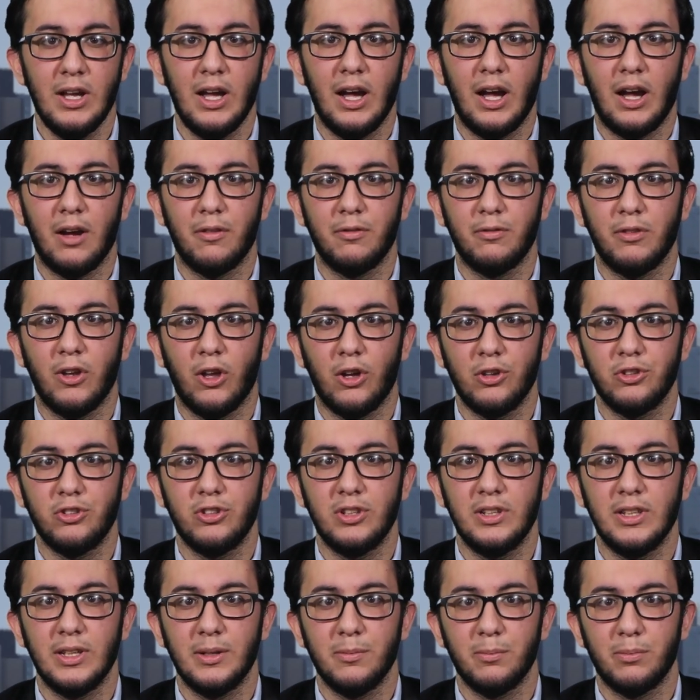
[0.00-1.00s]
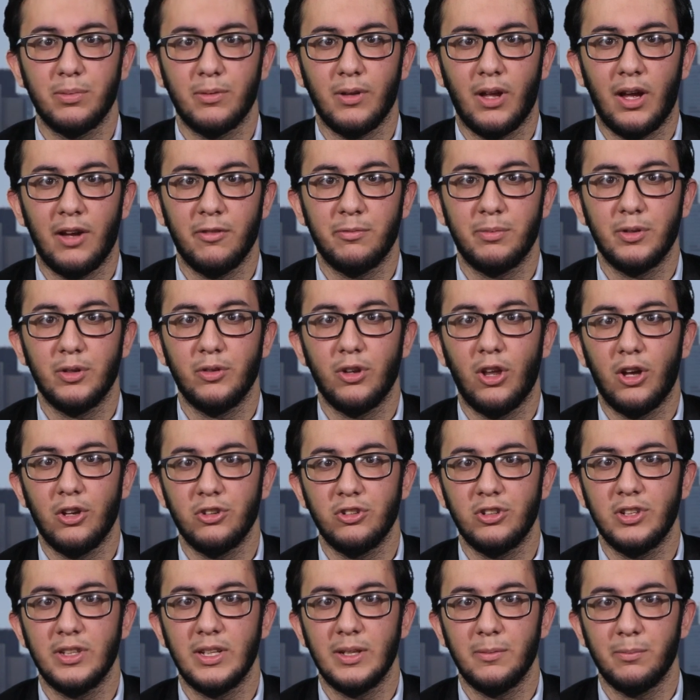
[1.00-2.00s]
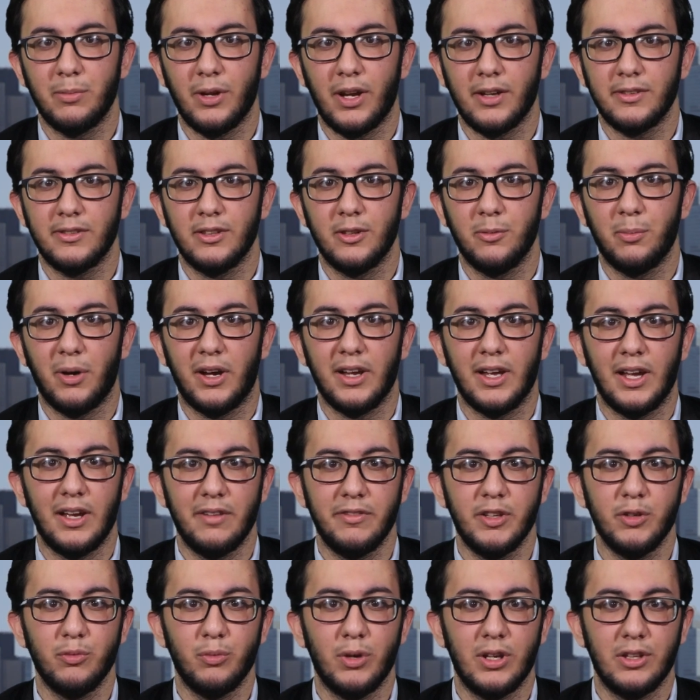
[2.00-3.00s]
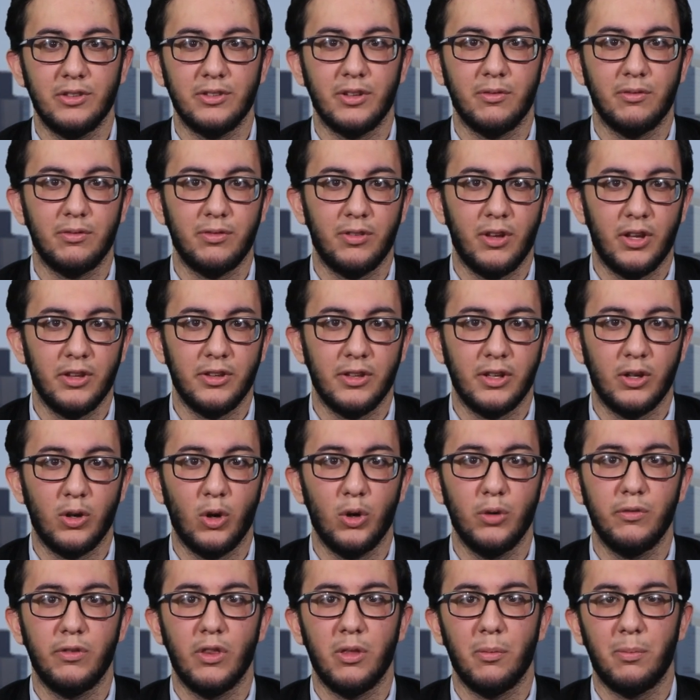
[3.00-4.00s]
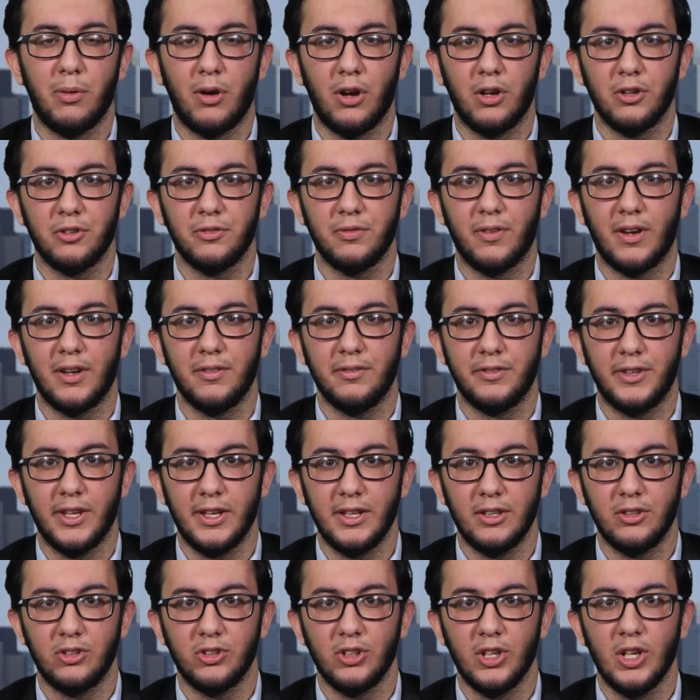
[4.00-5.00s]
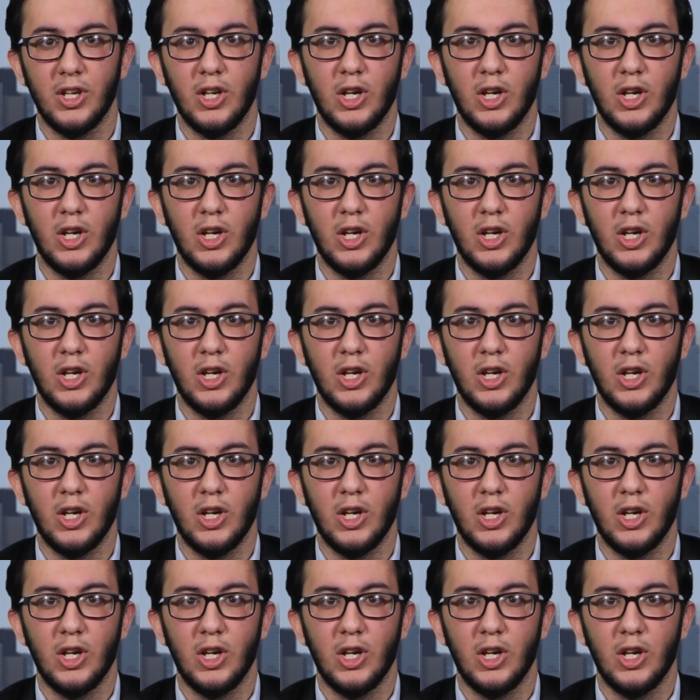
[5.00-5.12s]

have been largely impacted by heavy rains and flooding over the past 5 days.